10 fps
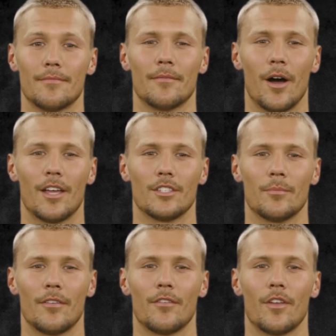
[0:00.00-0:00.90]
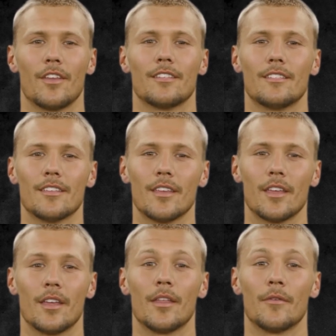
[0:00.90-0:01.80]
Monitor performance.
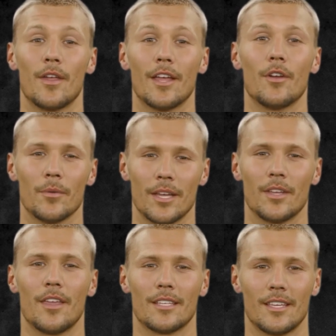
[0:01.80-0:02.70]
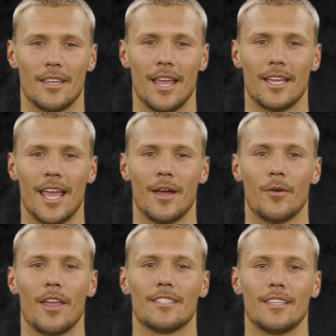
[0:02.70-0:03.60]
Regularly collecting and
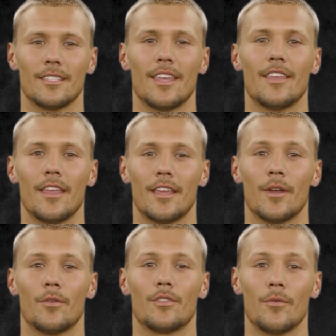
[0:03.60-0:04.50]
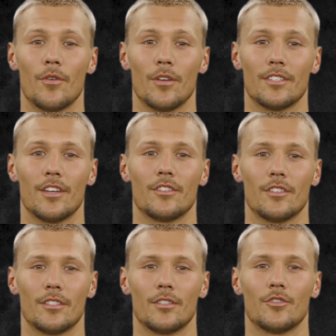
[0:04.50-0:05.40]
analyzing data enables
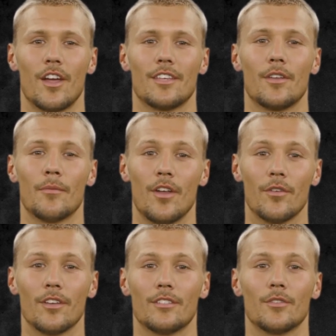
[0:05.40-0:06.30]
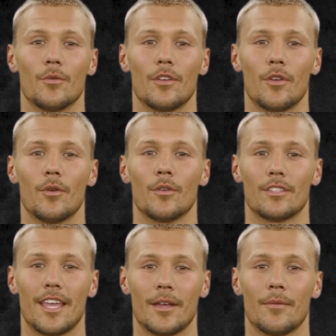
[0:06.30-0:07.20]
organizations to track their progress toward
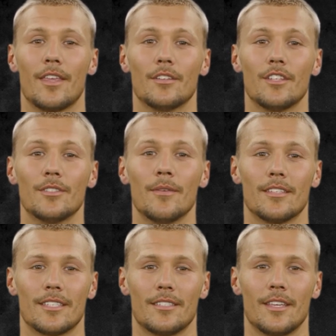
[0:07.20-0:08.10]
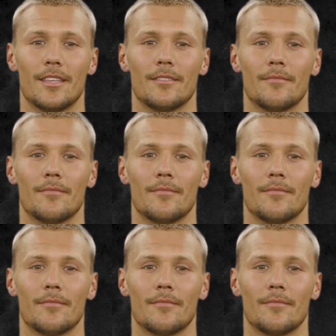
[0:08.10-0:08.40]
goals and make adjustments as needed.